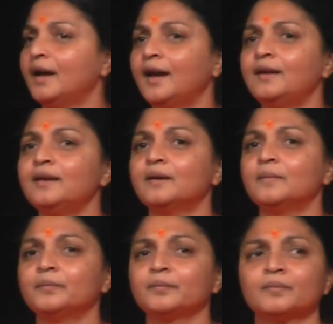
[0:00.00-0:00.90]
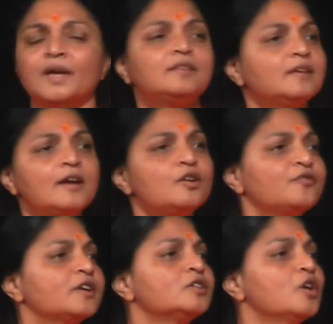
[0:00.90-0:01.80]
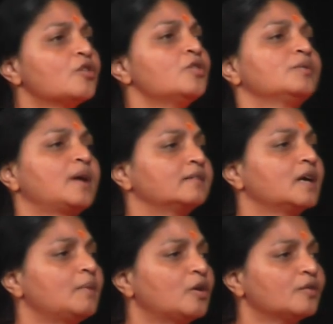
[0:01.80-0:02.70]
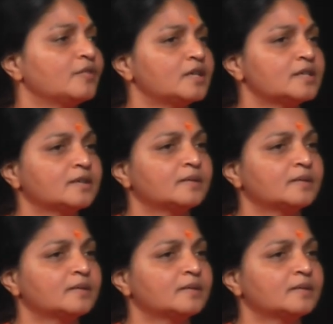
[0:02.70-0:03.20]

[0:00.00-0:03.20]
And at the end of it, no good can come out of it.